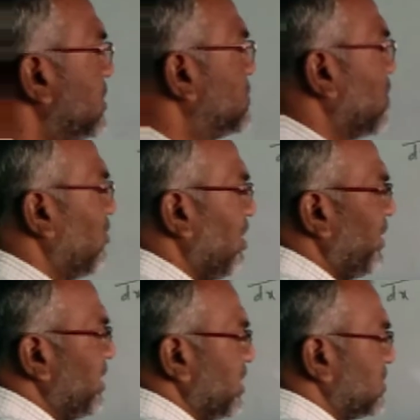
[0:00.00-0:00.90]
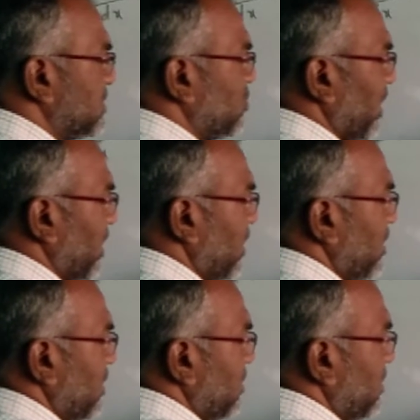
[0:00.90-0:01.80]
D square y by dx square.
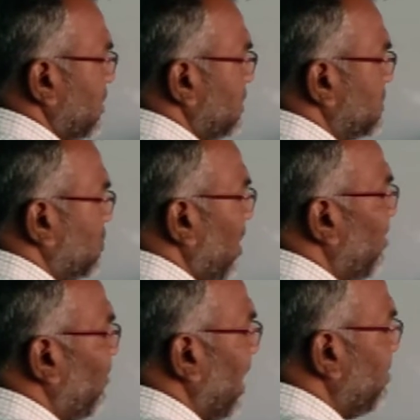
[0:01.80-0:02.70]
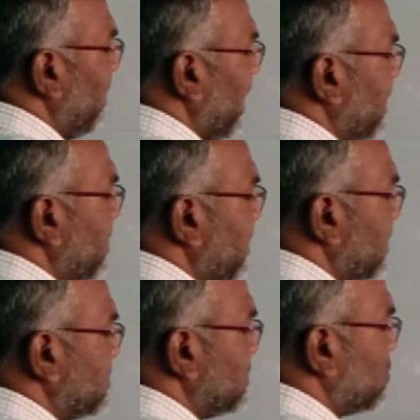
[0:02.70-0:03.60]
D square y by
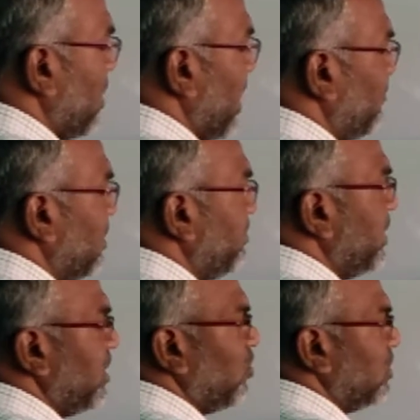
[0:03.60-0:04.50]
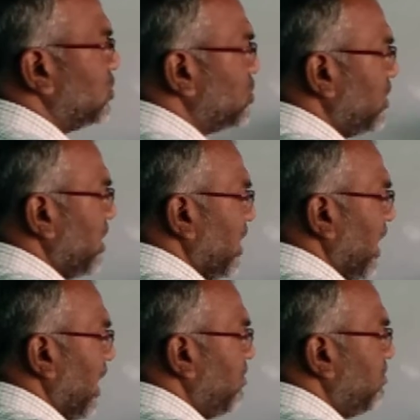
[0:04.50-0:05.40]
dx square will be equal to
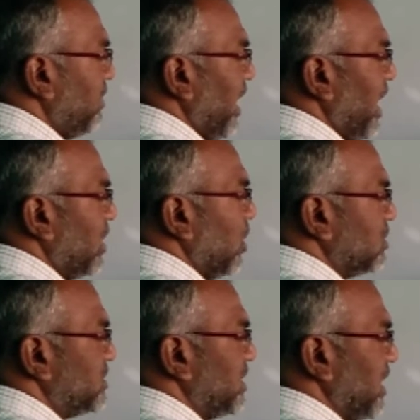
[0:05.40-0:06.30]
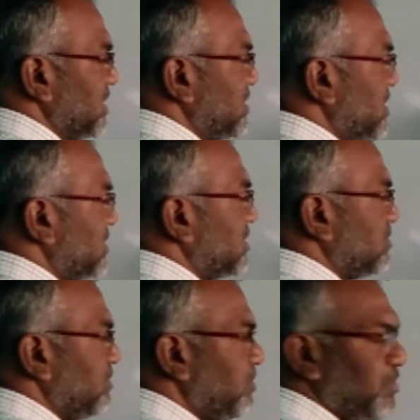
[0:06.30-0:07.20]
m a constant as it is.
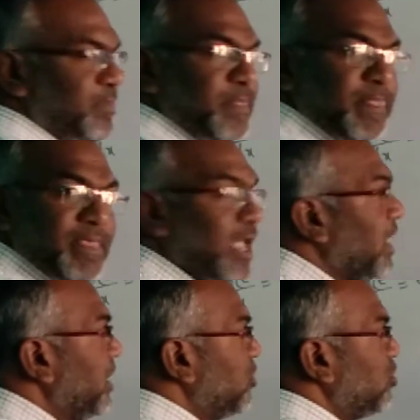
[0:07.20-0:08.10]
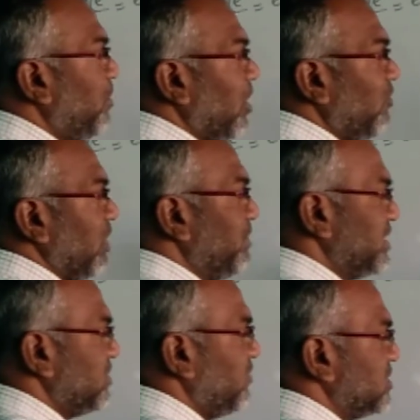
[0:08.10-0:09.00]
E to the power of
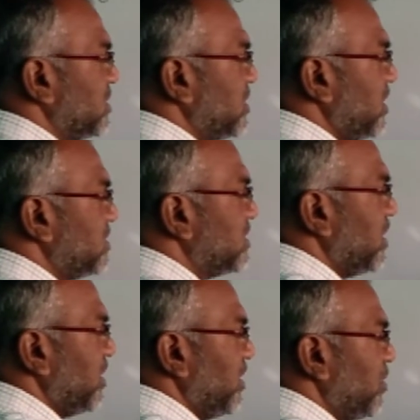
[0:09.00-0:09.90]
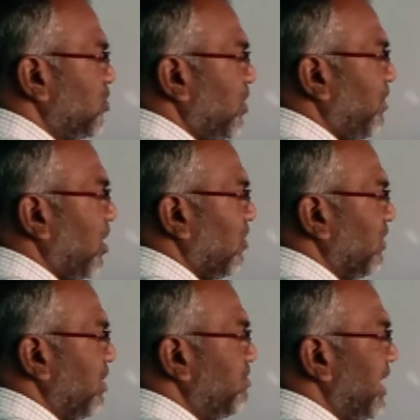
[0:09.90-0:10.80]
mx differentiation is e to the power of
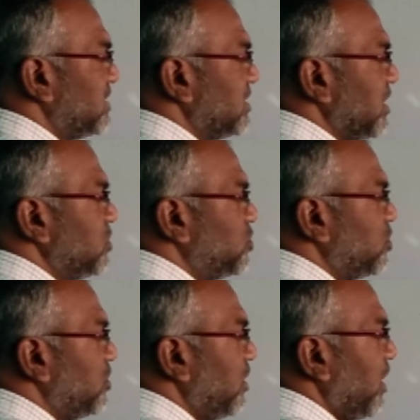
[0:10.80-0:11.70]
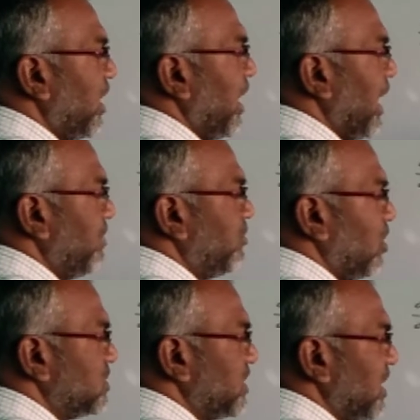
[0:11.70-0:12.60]
mx into m
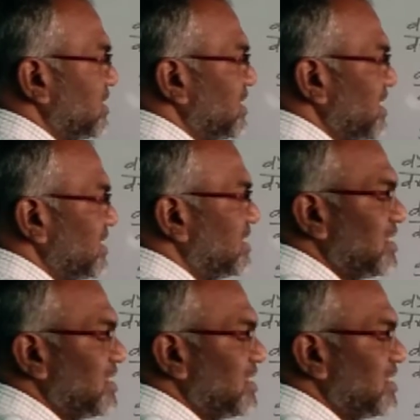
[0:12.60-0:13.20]
constant as it is.